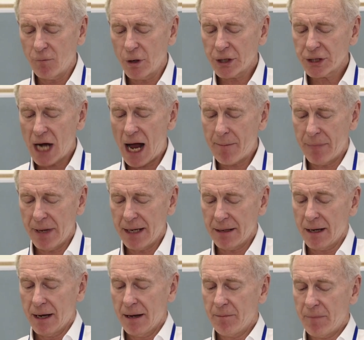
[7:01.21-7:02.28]
workshop
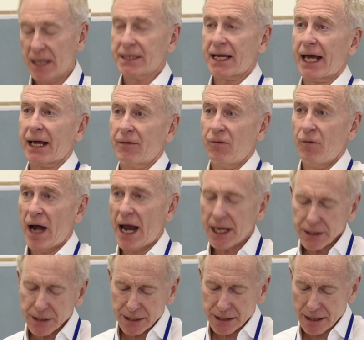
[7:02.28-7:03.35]
in Pessac,
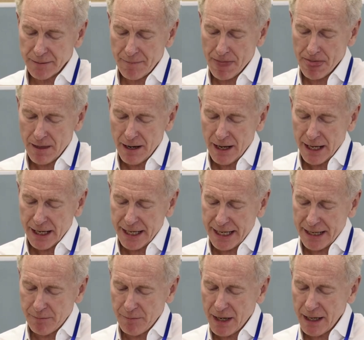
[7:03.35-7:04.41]
France.
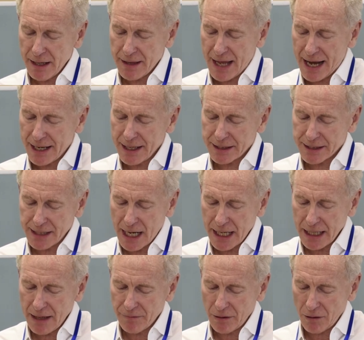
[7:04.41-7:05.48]
He admitted that his
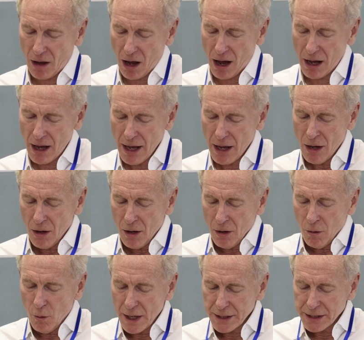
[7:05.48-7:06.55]
study of the law
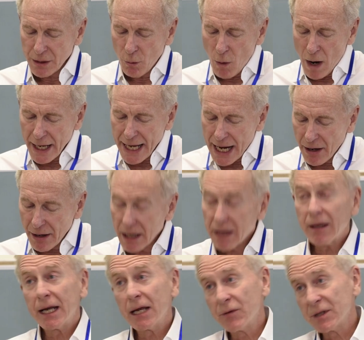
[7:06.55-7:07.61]
was the one area
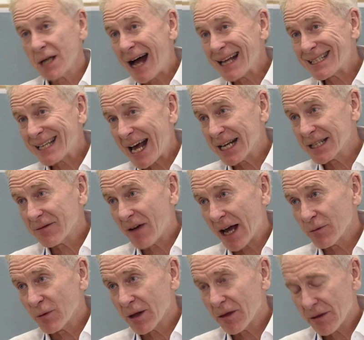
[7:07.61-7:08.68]
that he was not
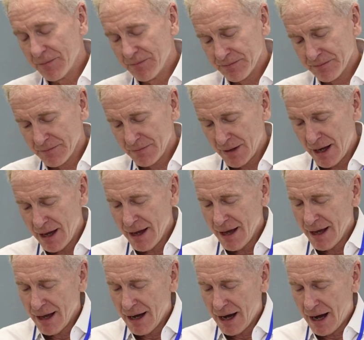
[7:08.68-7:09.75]
satisfied with.
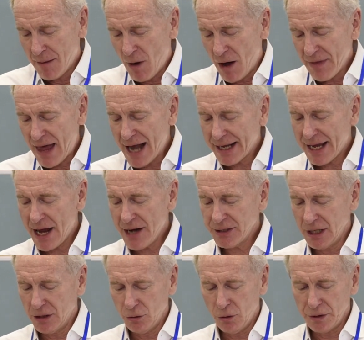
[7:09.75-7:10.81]
On that
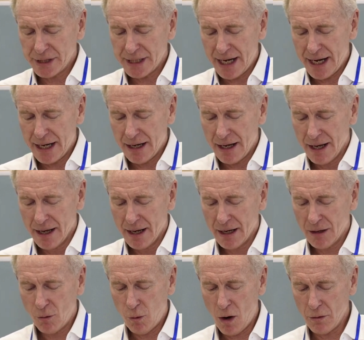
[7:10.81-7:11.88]
occasion, Ellul stated,
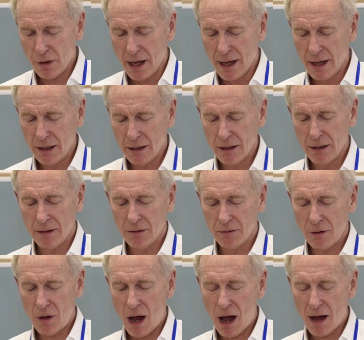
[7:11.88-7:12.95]
quote,
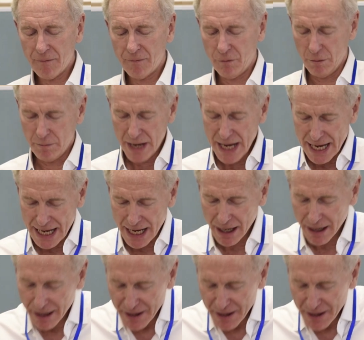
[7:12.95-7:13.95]
law, for me,